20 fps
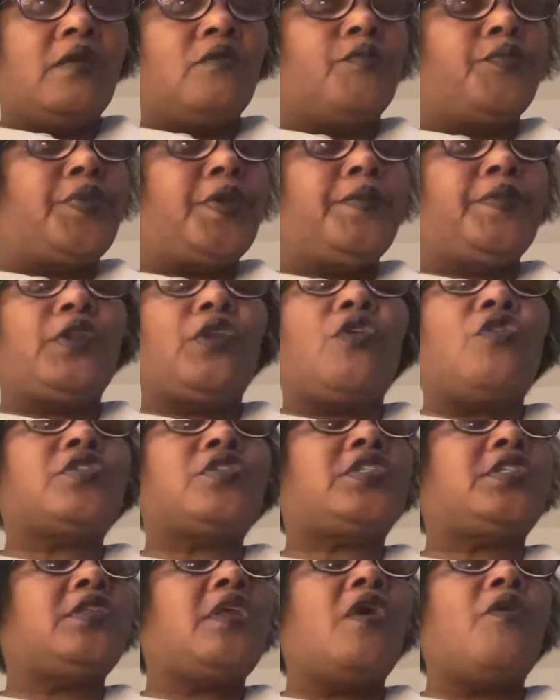People
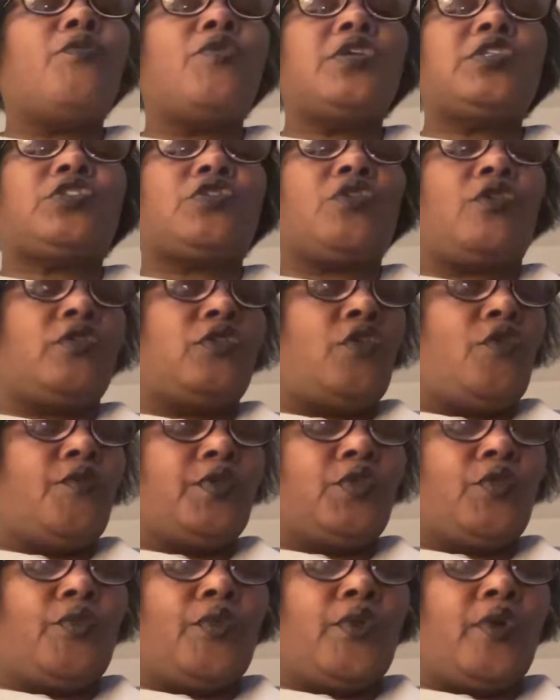lost loved ones all over
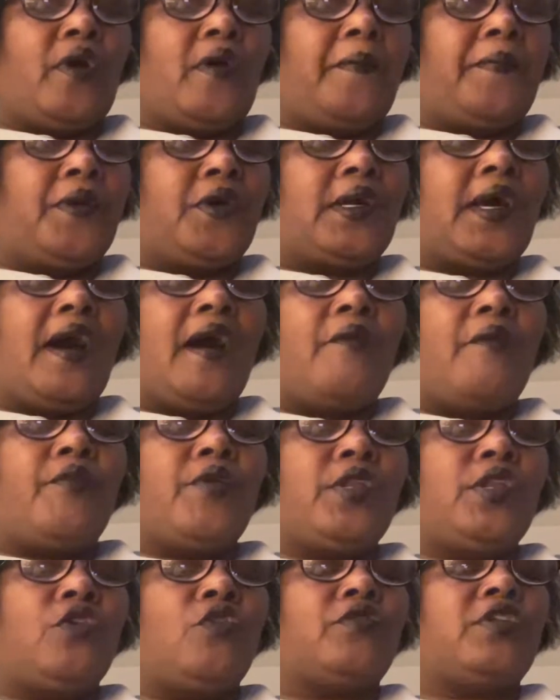the world, but God, we
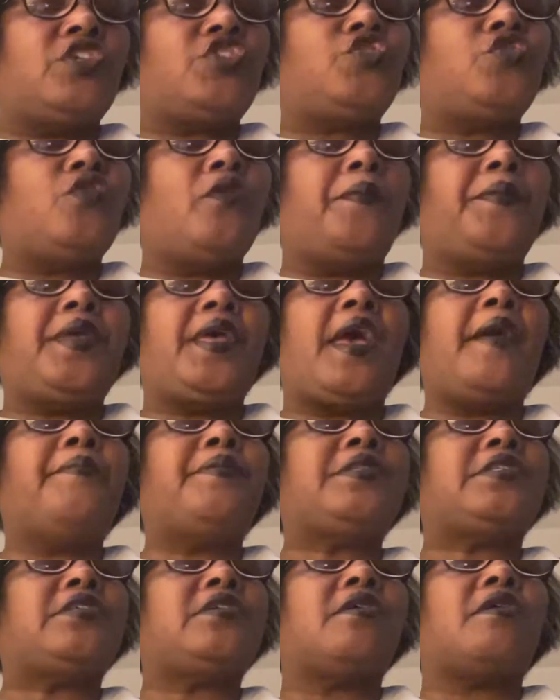know that you'll be
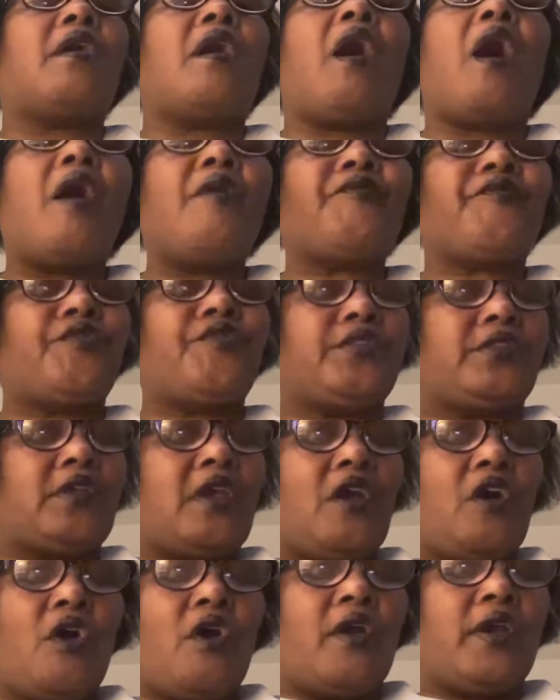able to comfort their
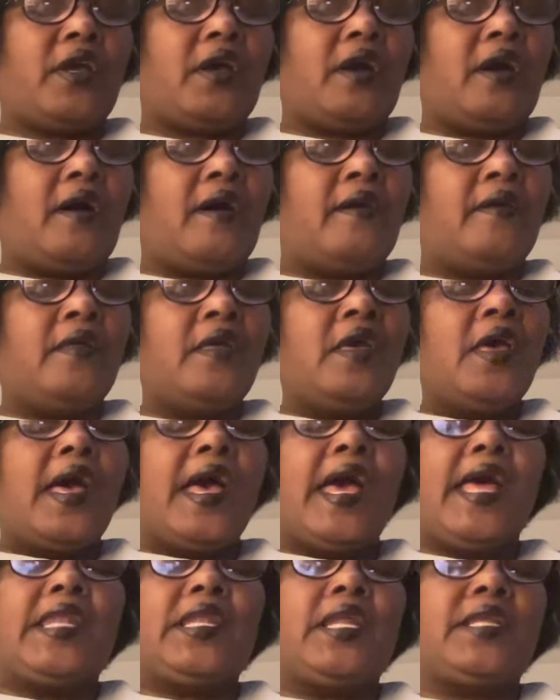heart, God,
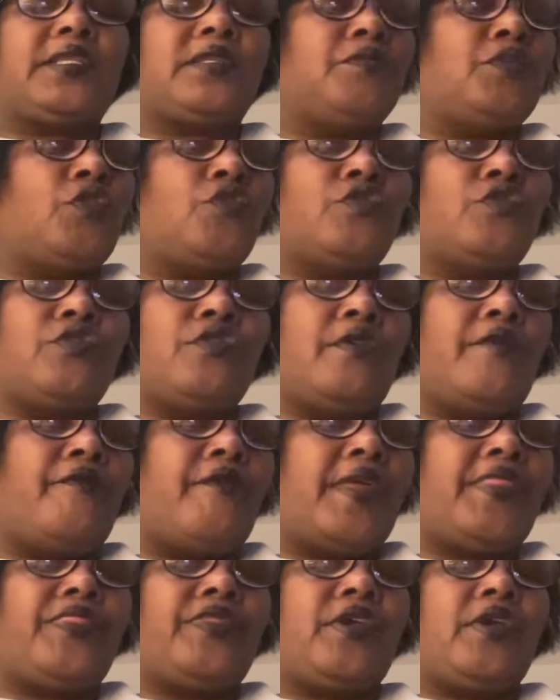and let them know you're
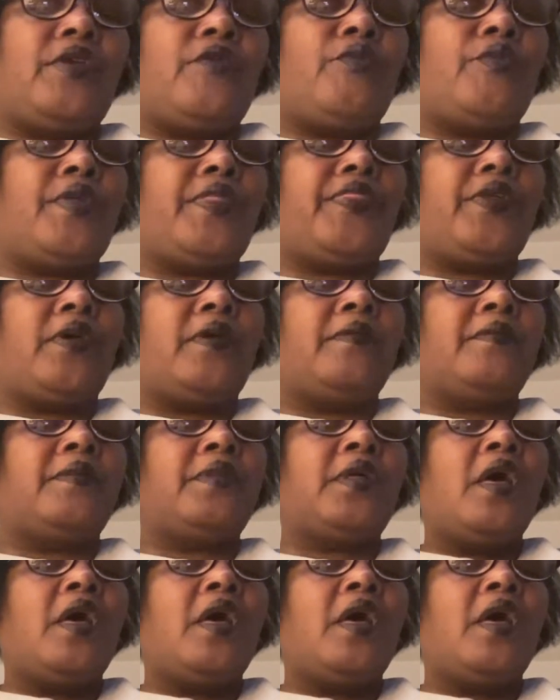right there with them.